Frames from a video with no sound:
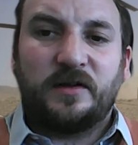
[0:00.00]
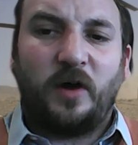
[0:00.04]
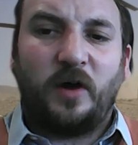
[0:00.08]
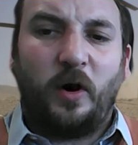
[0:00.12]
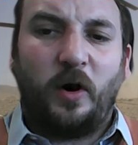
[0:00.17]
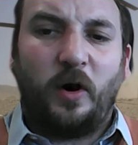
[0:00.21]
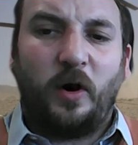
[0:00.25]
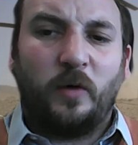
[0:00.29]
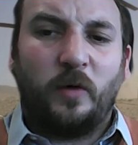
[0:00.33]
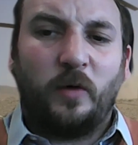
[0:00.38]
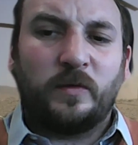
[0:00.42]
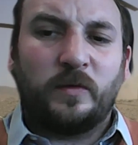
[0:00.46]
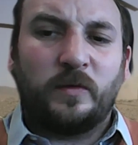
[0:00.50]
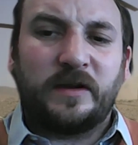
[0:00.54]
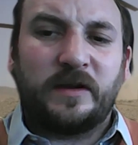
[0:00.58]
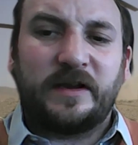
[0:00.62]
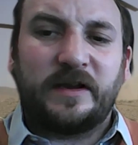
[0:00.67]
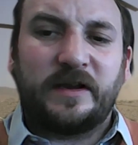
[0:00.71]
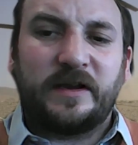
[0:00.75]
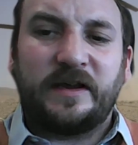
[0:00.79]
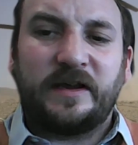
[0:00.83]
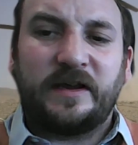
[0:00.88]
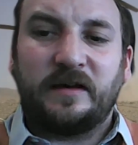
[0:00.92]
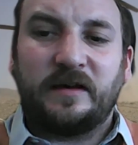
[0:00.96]
Not
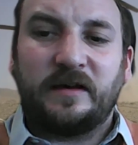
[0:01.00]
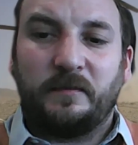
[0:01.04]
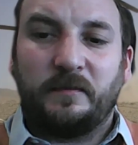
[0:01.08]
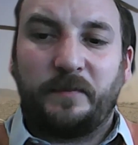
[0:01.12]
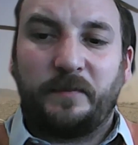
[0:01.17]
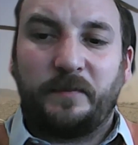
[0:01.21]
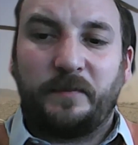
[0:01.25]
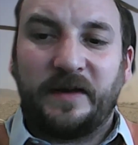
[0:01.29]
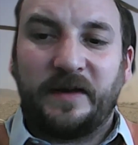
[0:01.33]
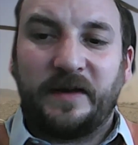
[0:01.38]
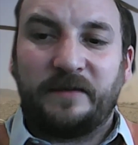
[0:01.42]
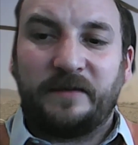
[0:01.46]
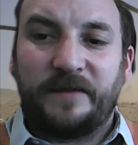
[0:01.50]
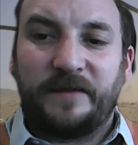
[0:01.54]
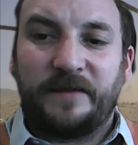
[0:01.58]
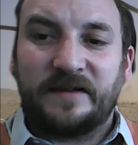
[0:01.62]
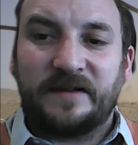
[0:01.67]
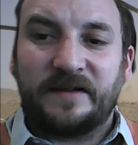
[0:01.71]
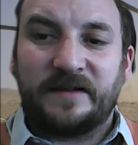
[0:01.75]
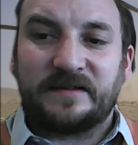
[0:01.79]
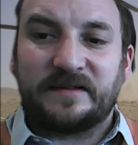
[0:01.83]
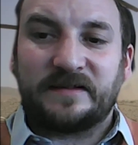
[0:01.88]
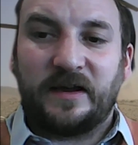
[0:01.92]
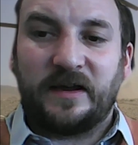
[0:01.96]
only big
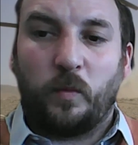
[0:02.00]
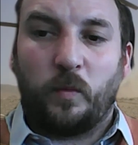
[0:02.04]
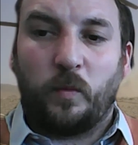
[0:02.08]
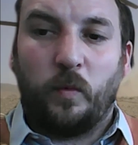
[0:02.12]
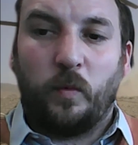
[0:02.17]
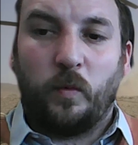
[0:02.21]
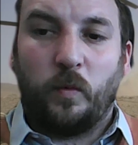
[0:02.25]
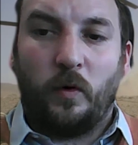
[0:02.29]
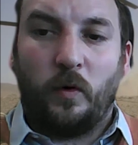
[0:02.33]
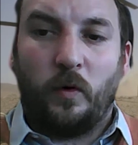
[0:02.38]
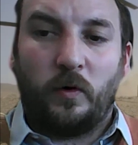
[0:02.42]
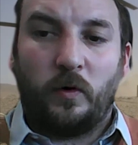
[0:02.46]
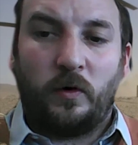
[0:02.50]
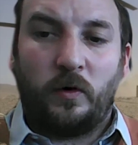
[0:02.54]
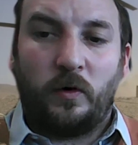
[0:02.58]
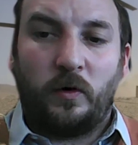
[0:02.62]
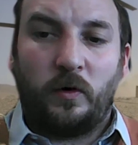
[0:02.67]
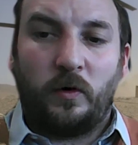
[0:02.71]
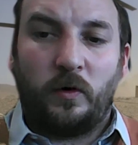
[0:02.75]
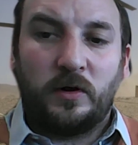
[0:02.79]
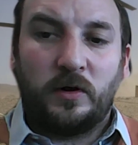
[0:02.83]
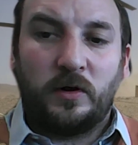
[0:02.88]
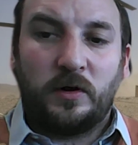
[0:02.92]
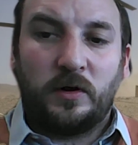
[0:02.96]
events like
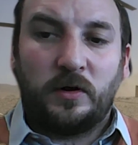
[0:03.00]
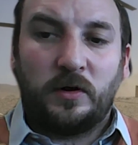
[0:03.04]
war,